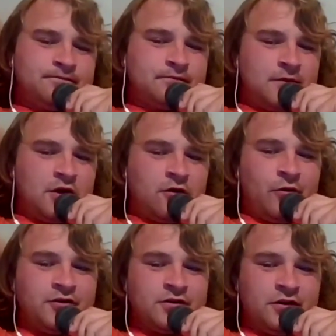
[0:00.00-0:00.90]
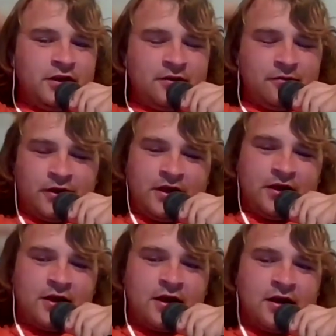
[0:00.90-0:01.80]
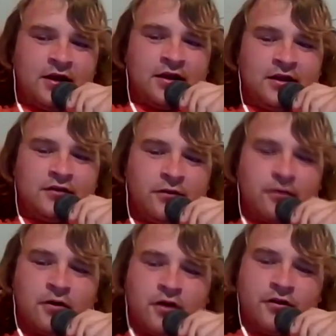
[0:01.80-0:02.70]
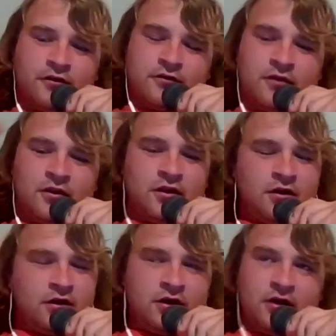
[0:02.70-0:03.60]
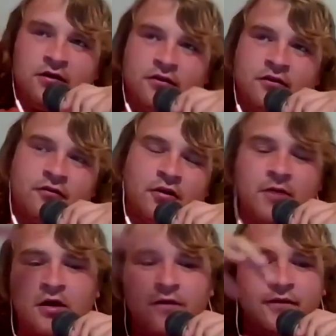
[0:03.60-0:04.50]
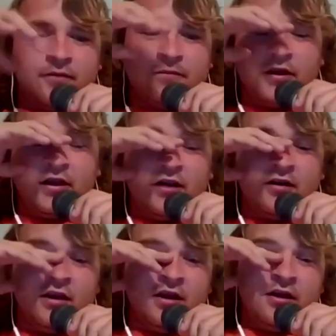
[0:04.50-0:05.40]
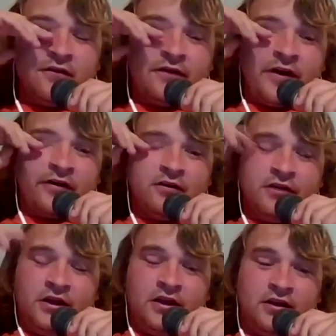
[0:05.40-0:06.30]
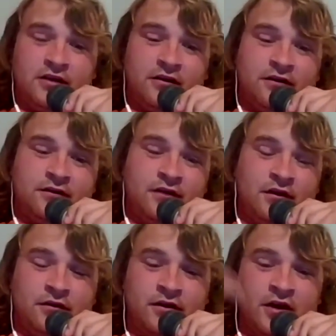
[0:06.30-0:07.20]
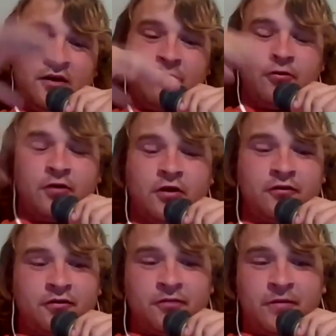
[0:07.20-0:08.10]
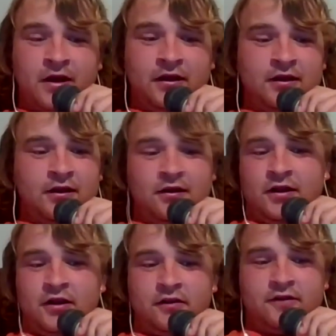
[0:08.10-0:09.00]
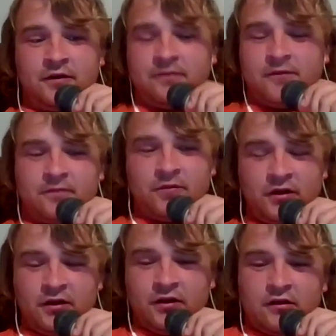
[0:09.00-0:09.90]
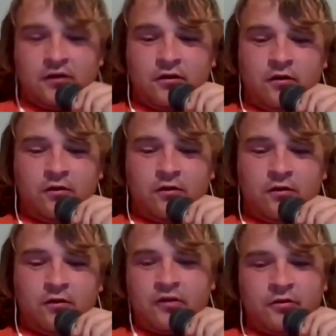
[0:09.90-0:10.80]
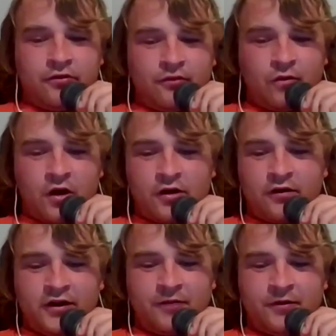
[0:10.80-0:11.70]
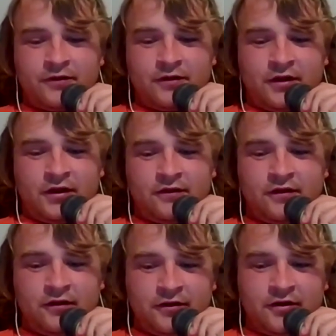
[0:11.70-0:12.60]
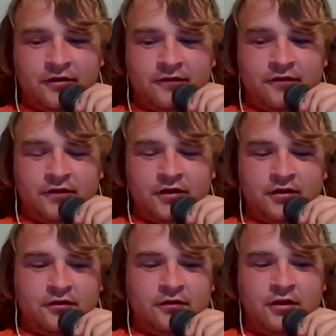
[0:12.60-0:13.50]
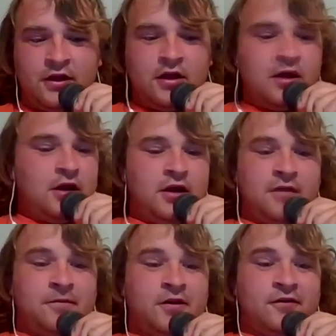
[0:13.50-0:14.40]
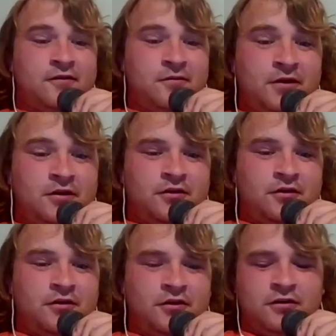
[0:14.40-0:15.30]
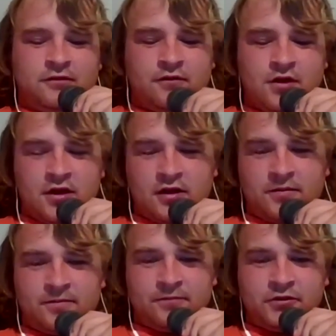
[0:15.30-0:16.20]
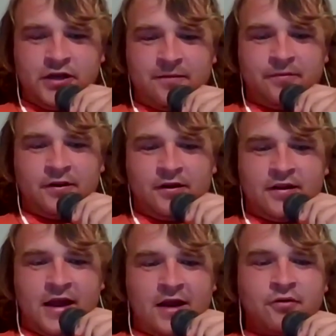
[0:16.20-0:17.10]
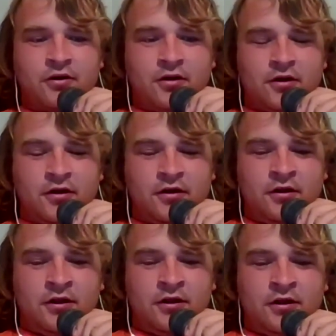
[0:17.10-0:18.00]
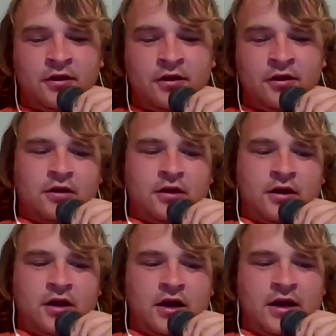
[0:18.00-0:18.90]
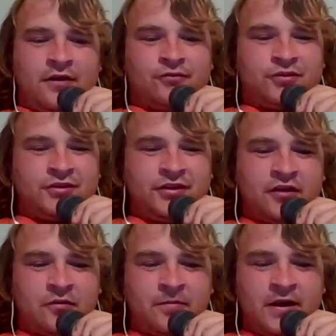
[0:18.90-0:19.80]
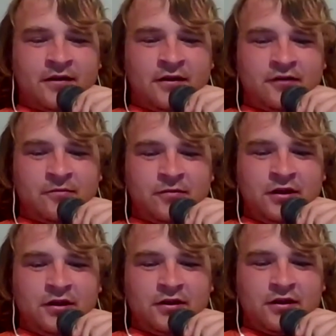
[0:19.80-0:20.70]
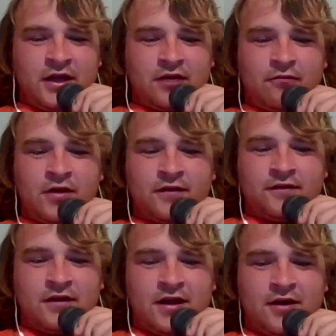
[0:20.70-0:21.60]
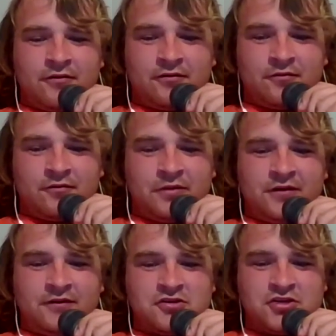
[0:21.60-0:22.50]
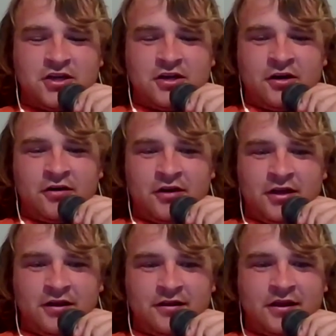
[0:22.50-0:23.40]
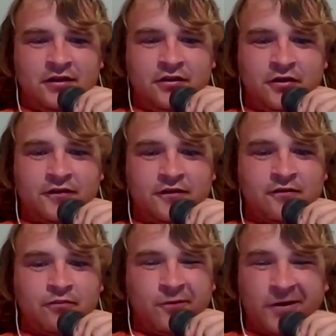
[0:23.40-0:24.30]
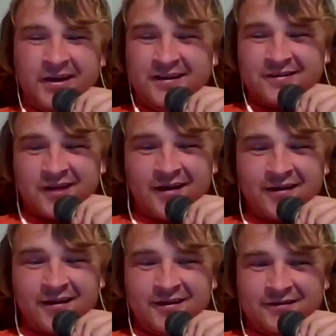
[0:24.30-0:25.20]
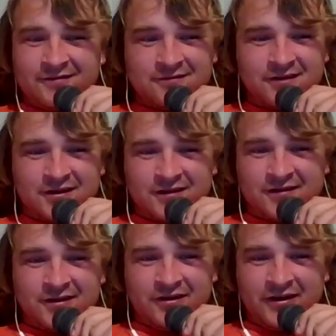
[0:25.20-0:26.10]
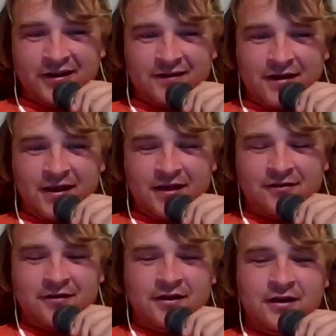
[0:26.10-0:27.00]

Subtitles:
Originally, when he got it and he tore all the trim off up there, found the leak, sealed it up, put all the trim back in, and it seems to be holding. There's no other water damage on the interior of the vehicle. It appears to in good shape in that regard. I really expected it to be like a rusted out piece of shit underneath. It looks pretty solid considering its age.